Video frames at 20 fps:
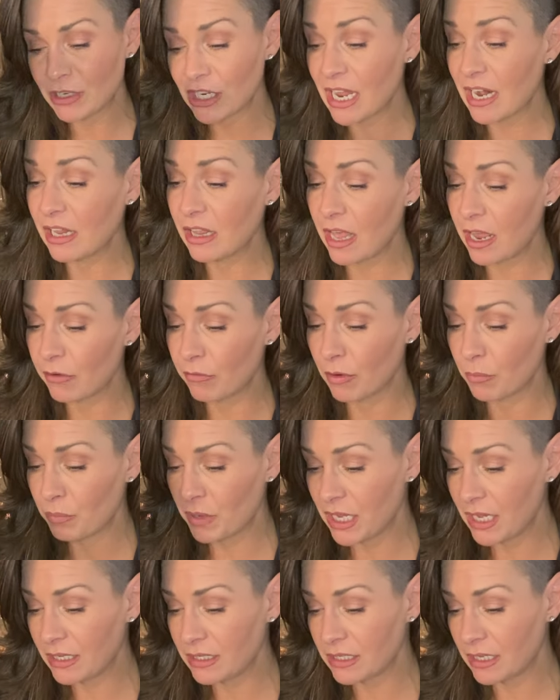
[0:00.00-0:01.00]
You get a lot of
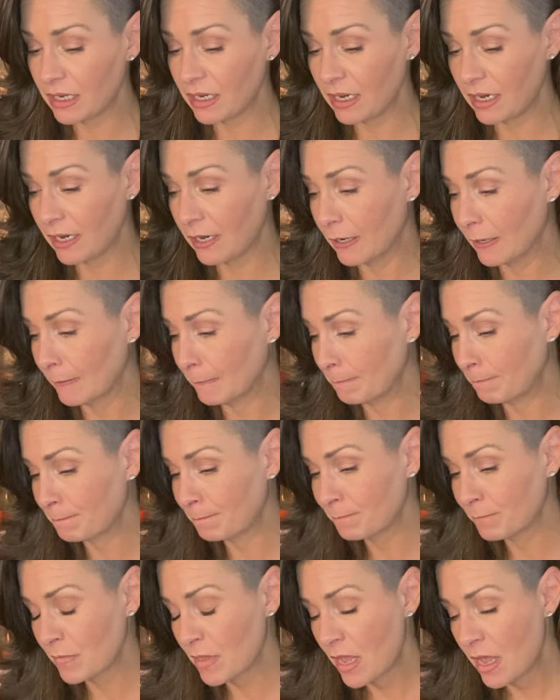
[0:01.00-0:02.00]
repeats in here.
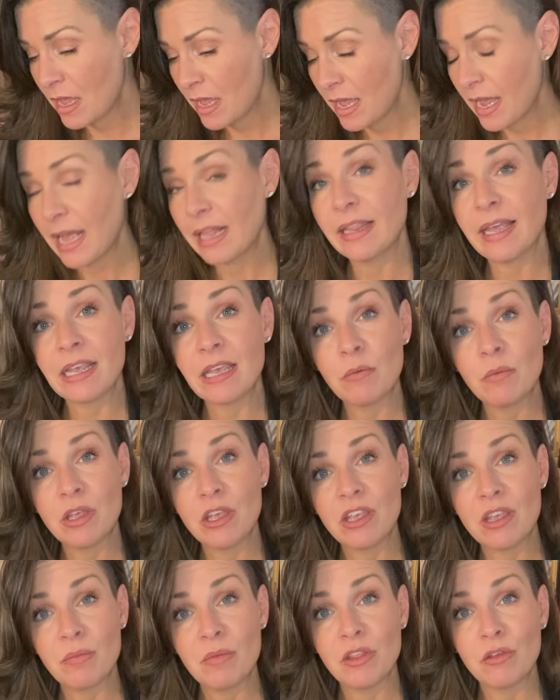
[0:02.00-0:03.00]
I like it when
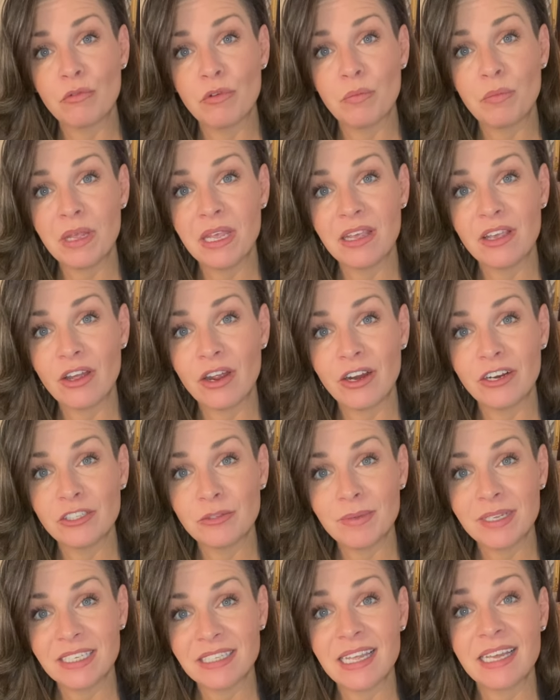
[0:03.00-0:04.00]
you give me the repeat cards
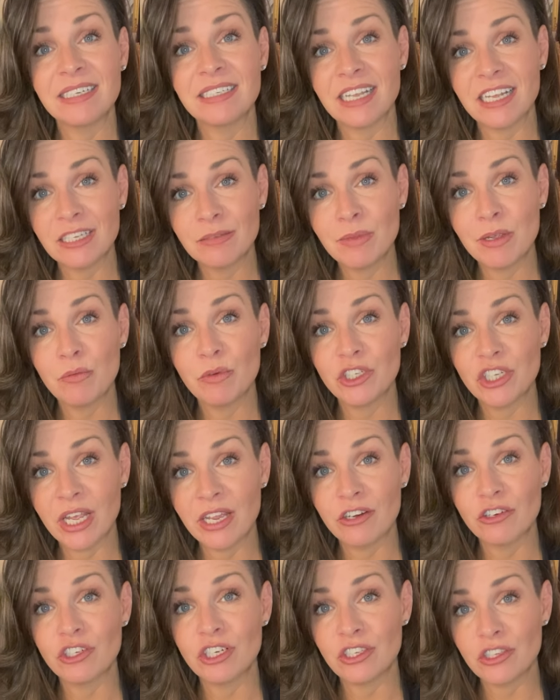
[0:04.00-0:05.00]
because that tells me which
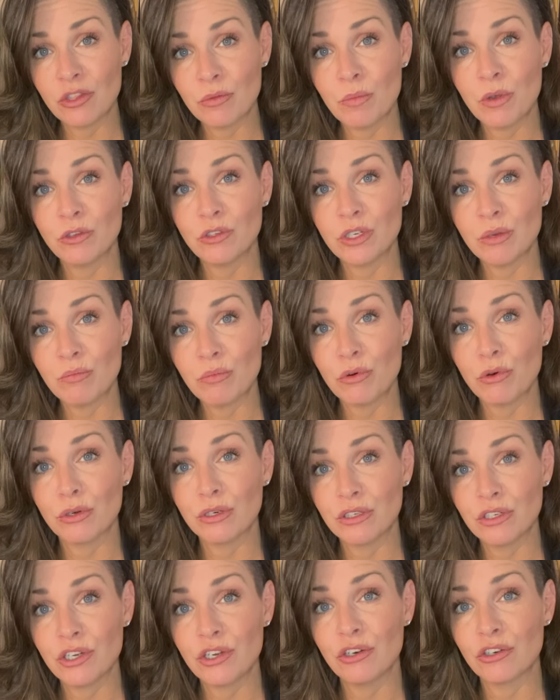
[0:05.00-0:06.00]
energies are the most
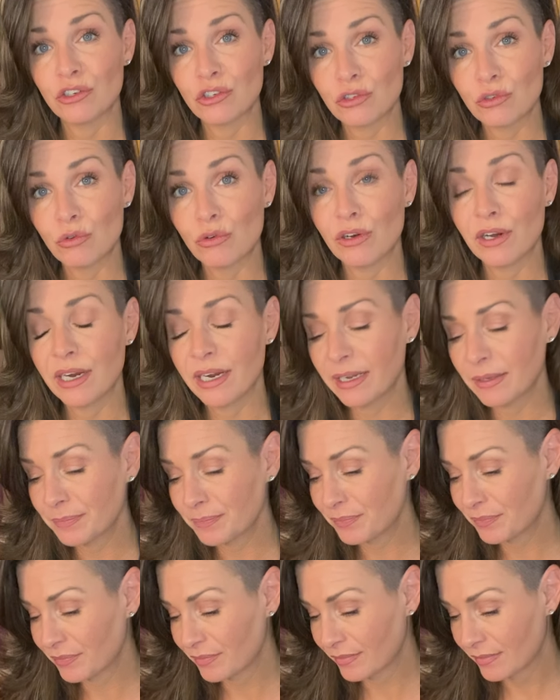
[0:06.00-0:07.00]
important to your story.
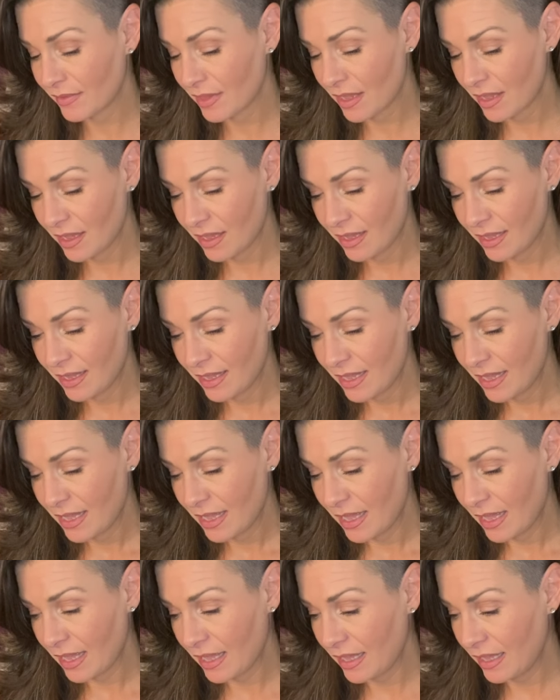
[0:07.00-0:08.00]

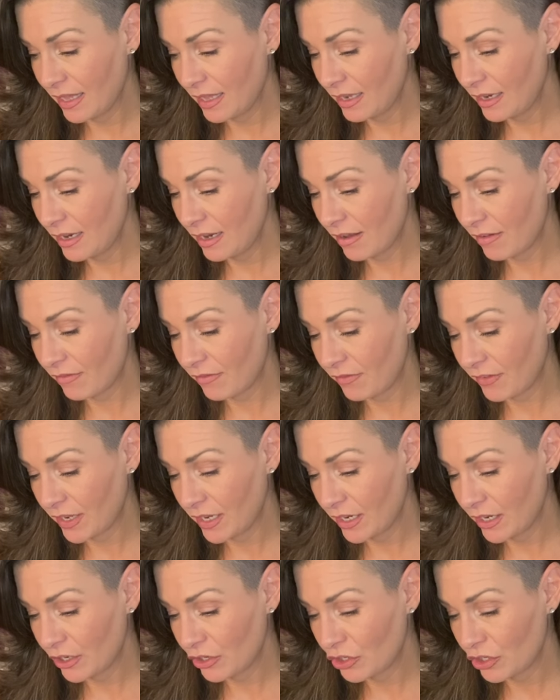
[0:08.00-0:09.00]

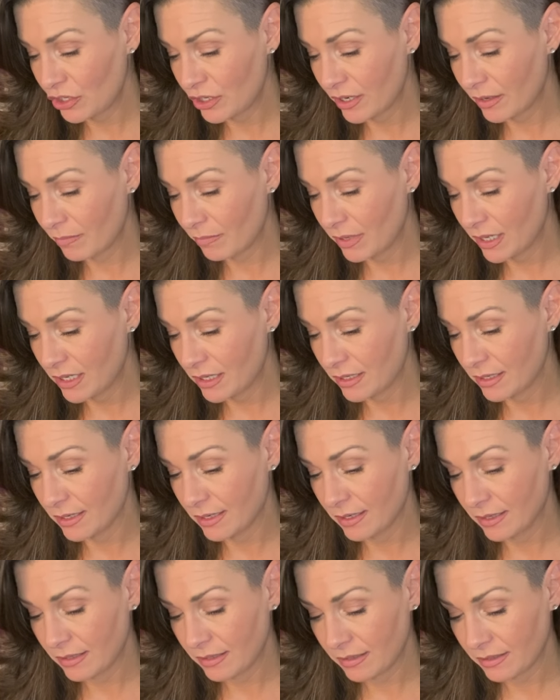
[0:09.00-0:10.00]
Unfinished
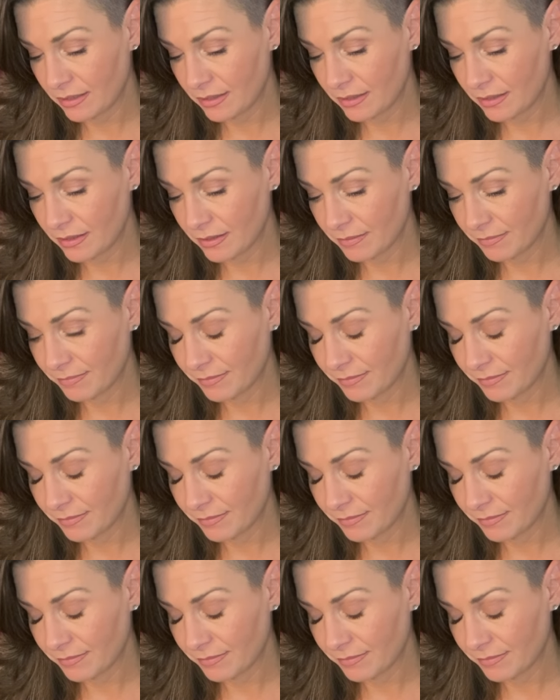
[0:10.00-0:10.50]
business.